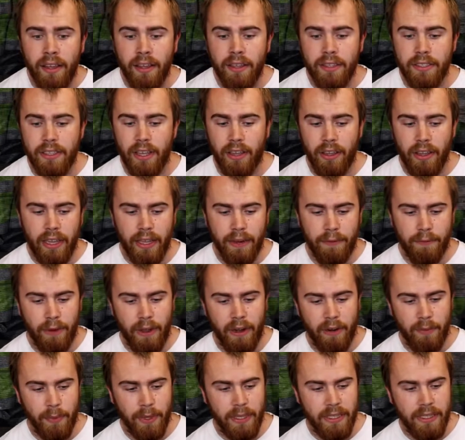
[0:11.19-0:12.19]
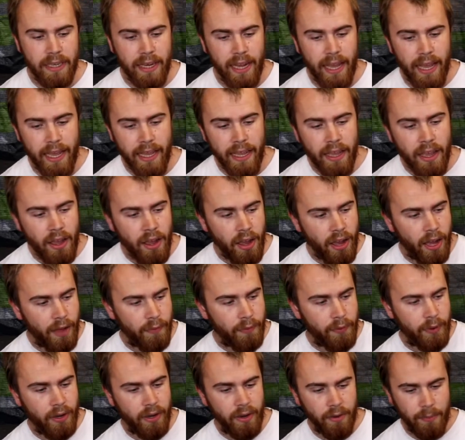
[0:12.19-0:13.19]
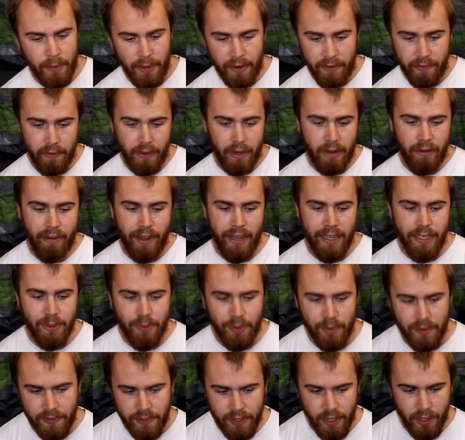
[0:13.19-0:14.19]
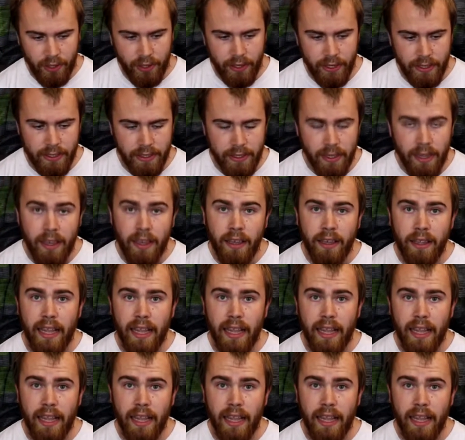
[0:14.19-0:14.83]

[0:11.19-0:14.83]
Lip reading: So in front of me today I've got a bit of an arrangement of sockets.